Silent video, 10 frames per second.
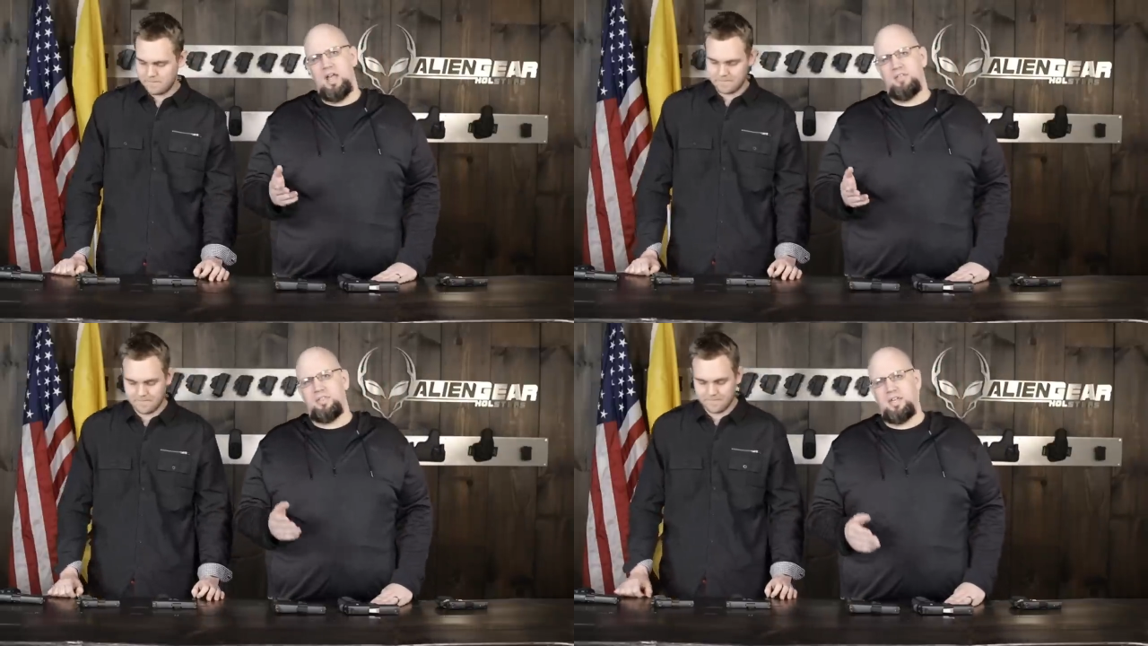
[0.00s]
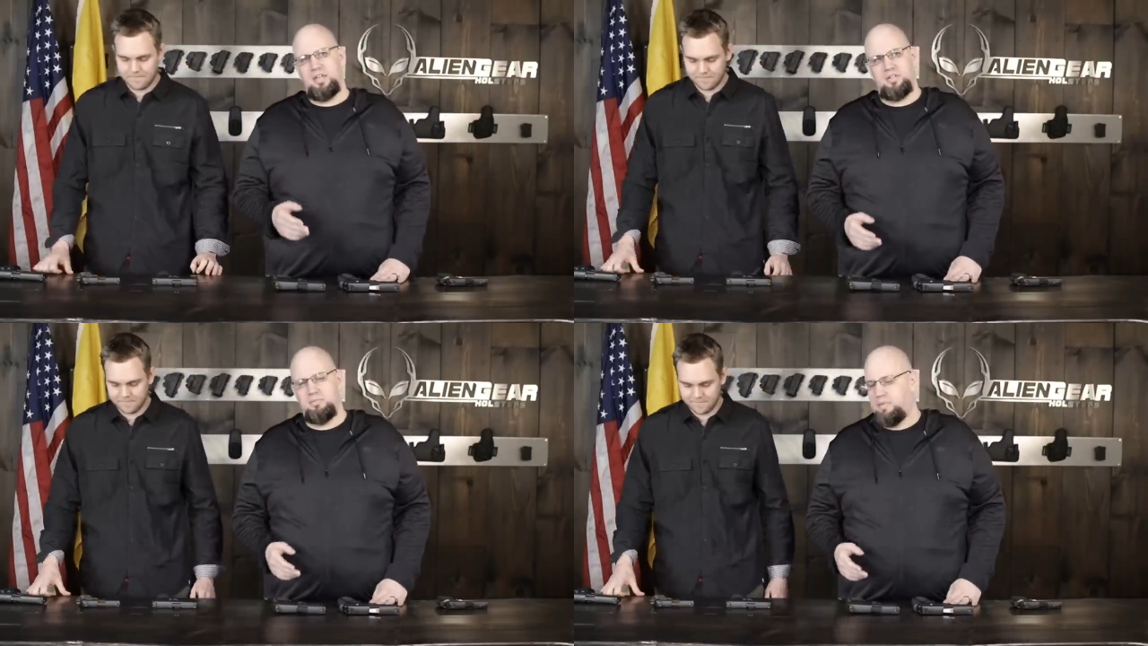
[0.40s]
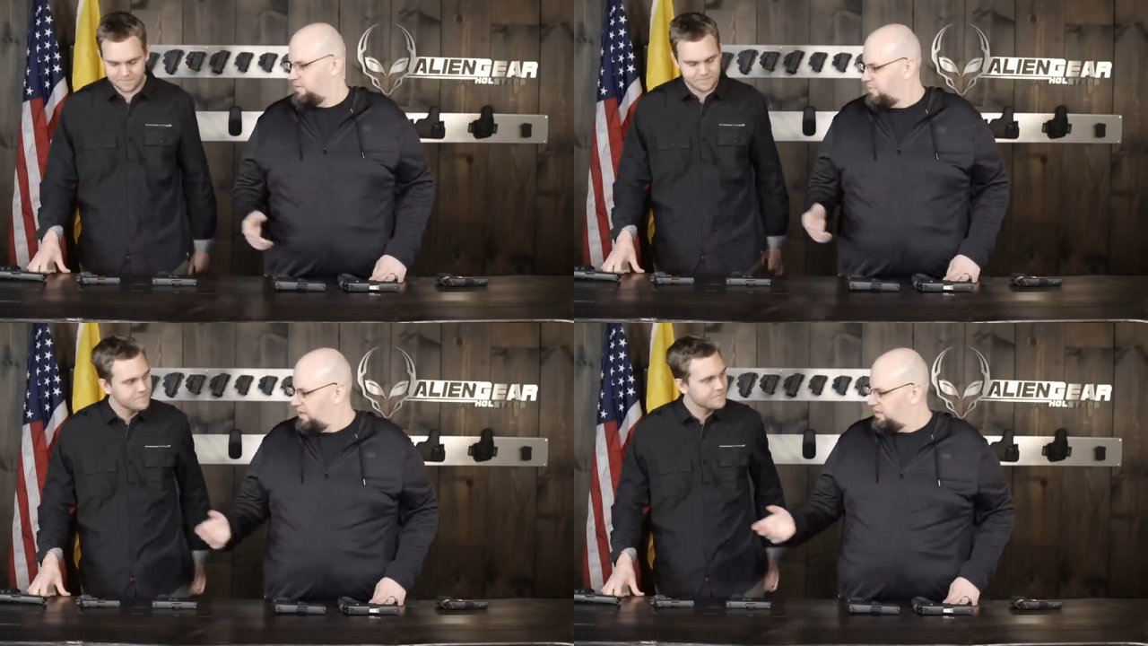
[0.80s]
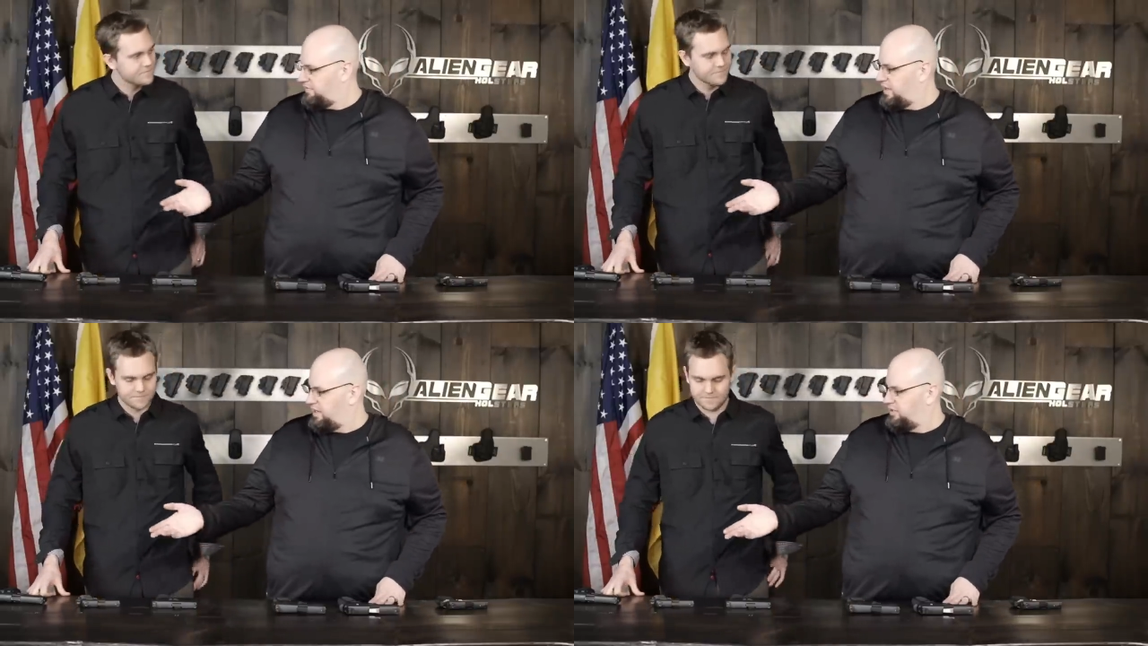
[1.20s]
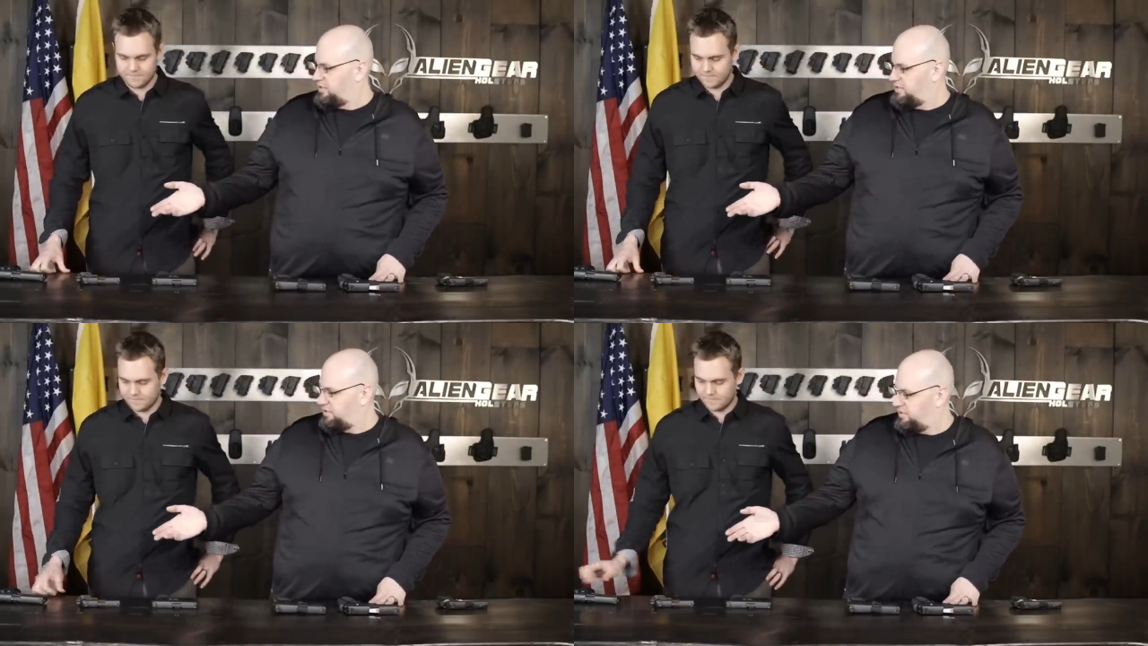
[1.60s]
Speaker 1: another thing you should bear in mind, if I
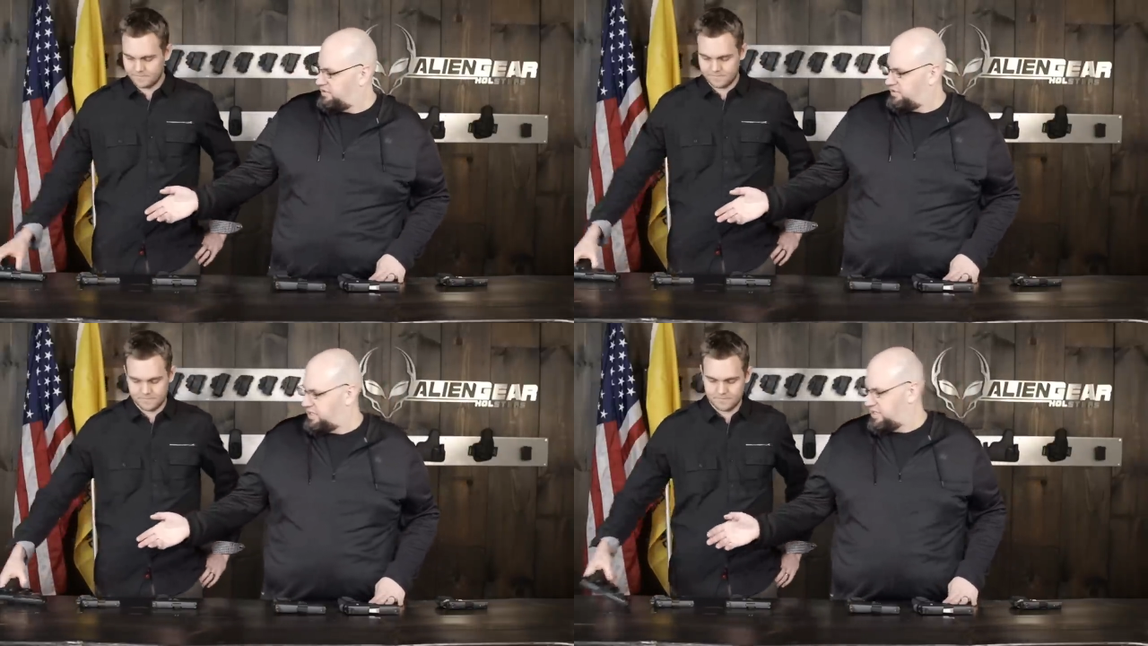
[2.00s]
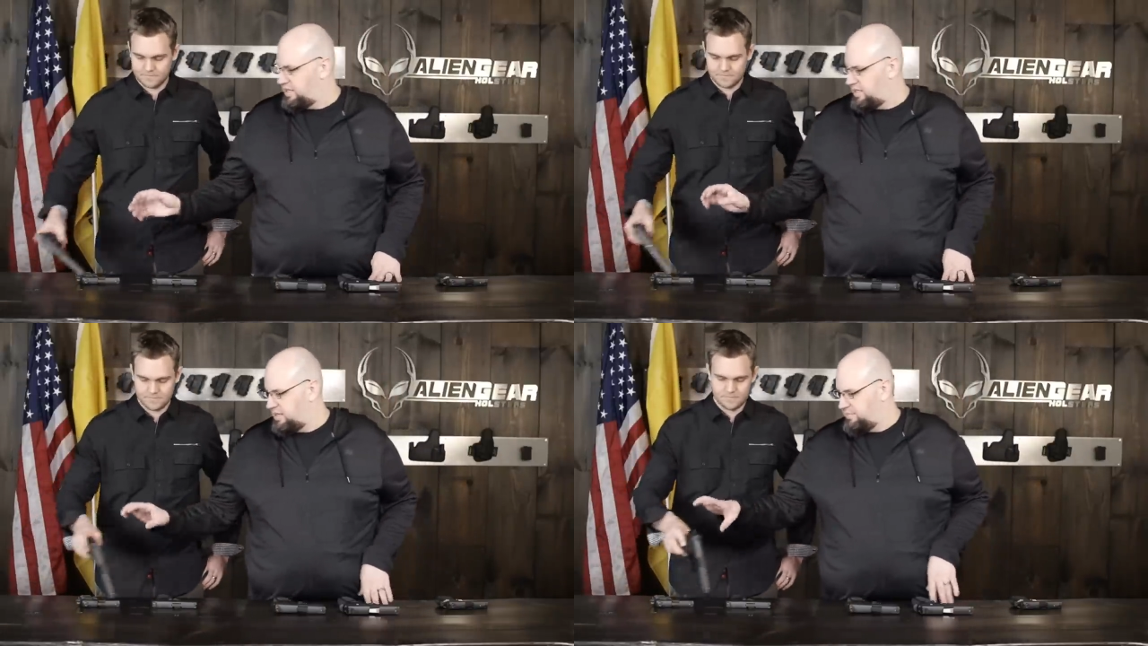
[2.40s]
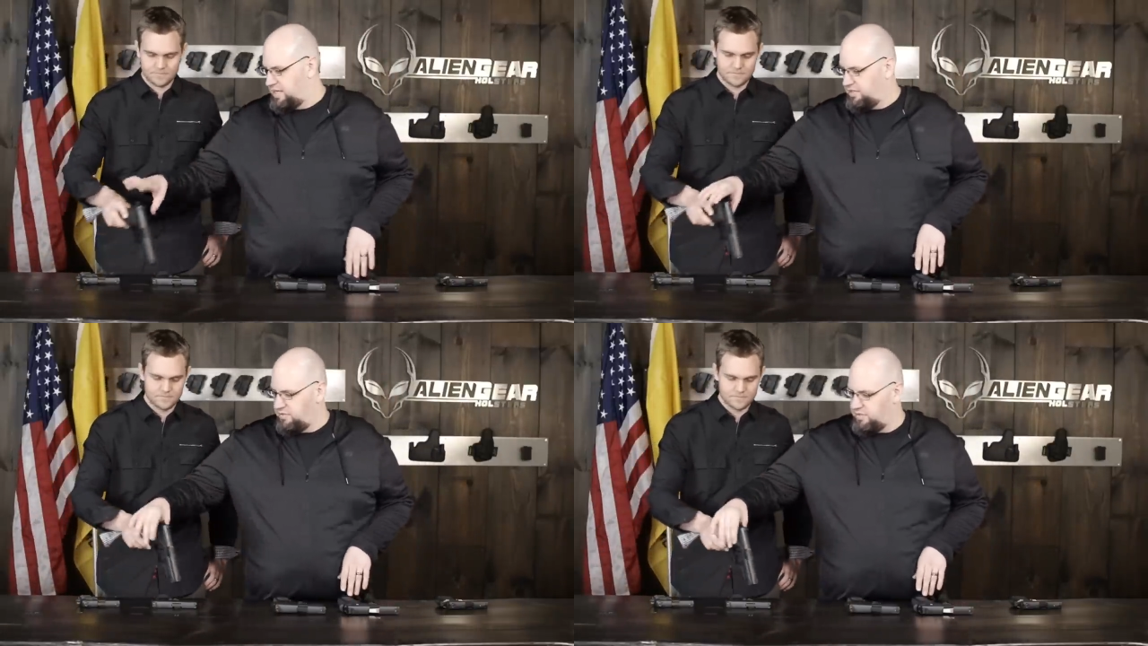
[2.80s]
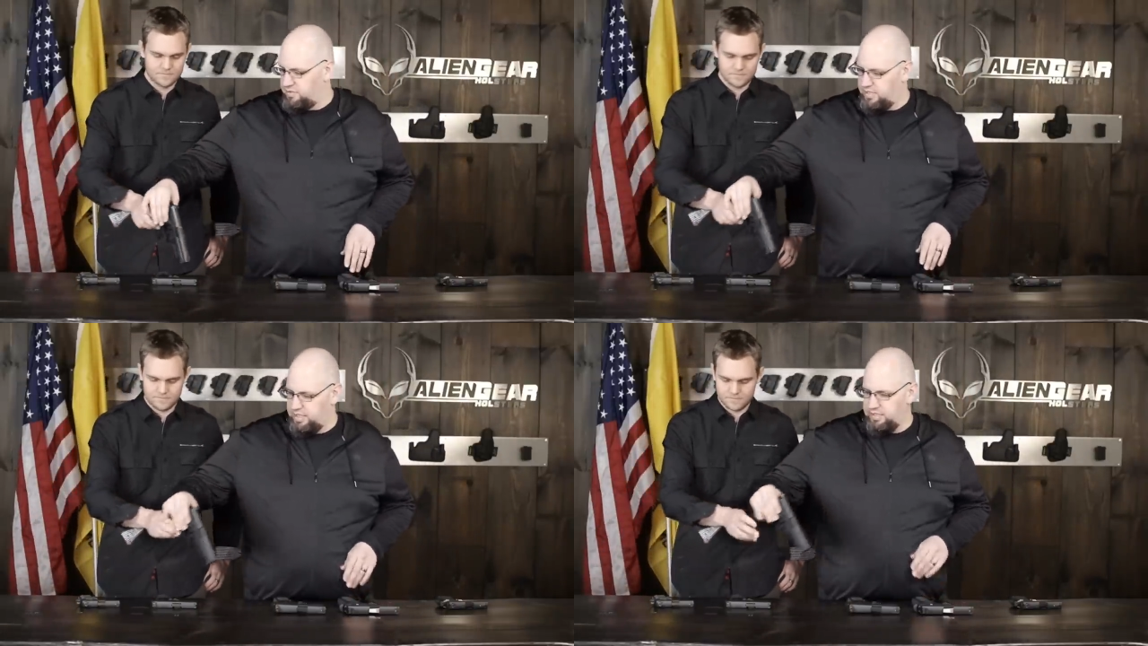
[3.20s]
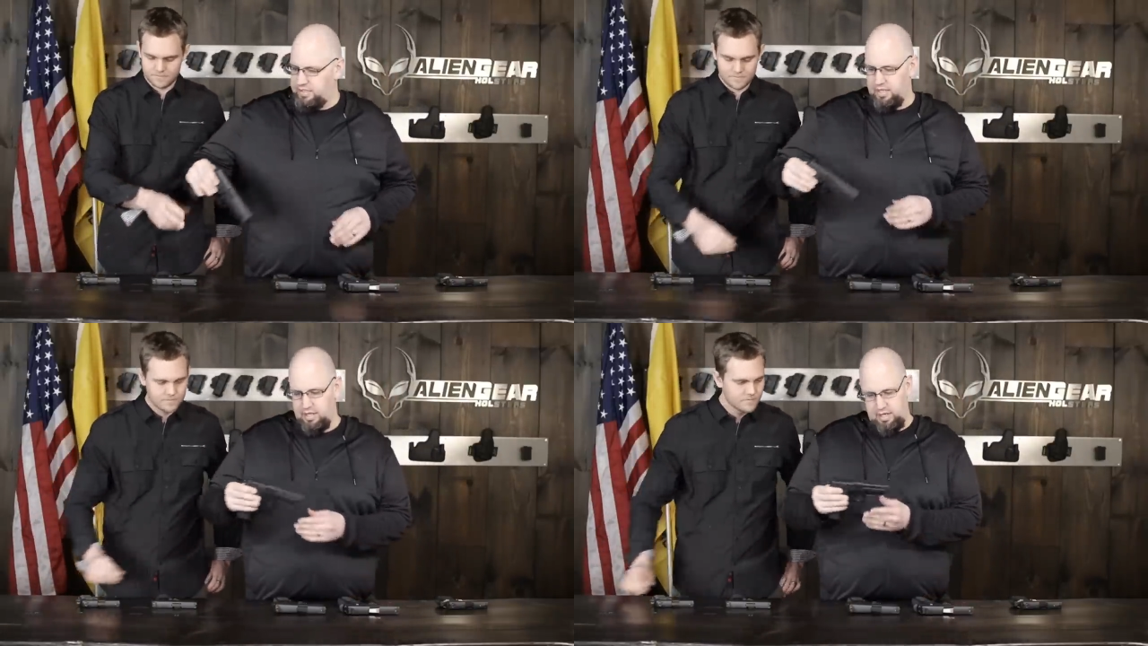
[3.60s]
could see the uh,
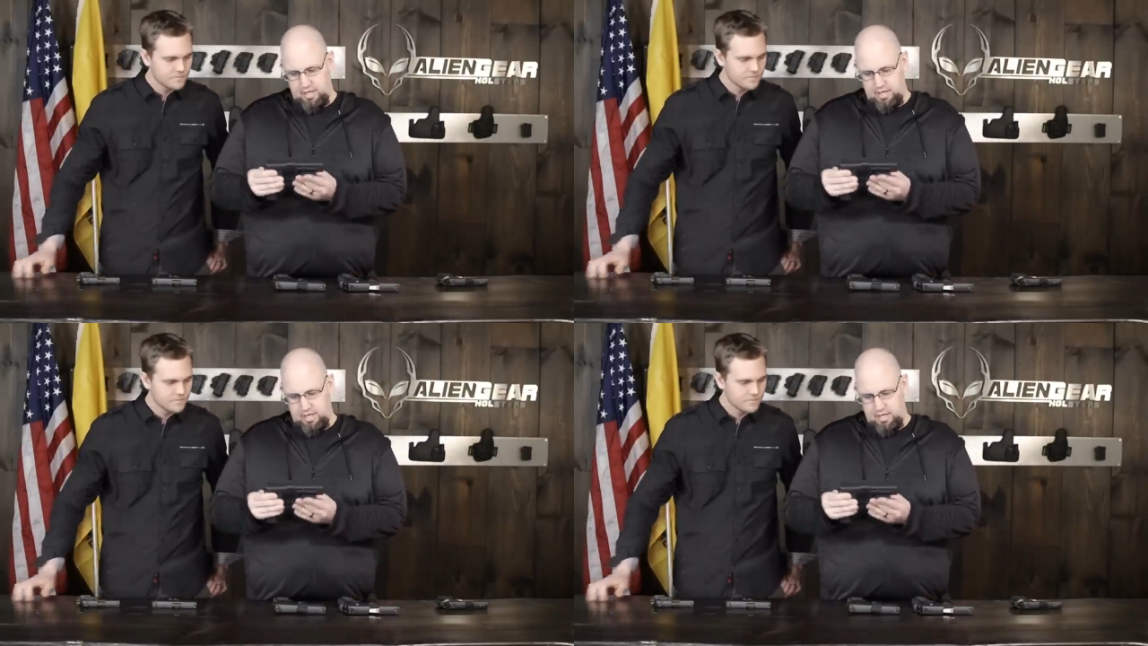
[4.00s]
P226,